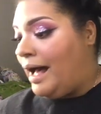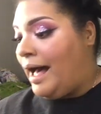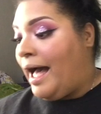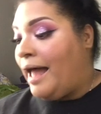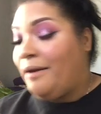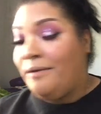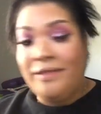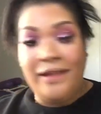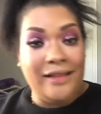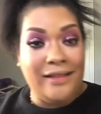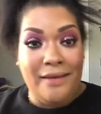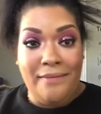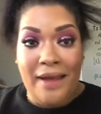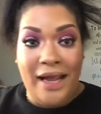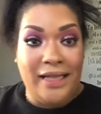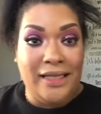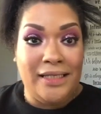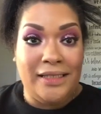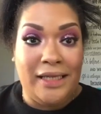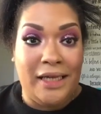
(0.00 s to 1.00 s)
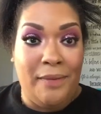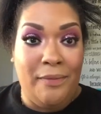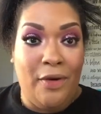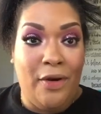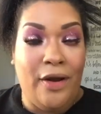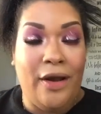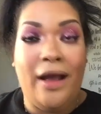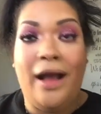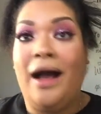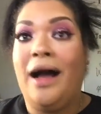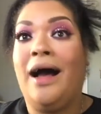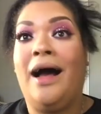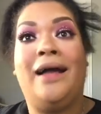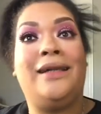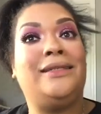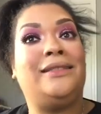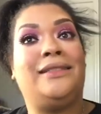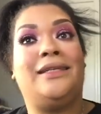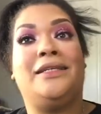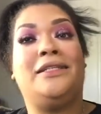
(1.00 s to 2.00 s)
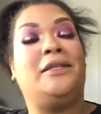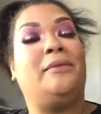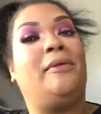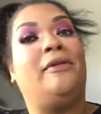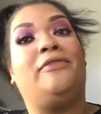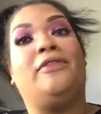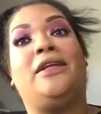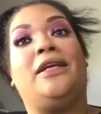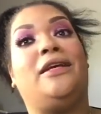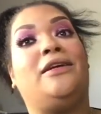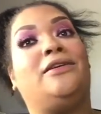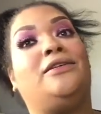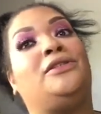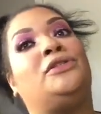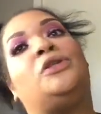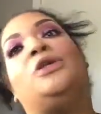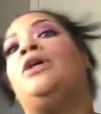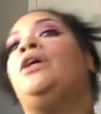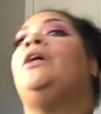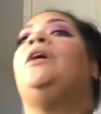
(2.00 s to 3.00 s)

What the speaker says: I don't think they make these anymore. Anastasia Beverly Hills,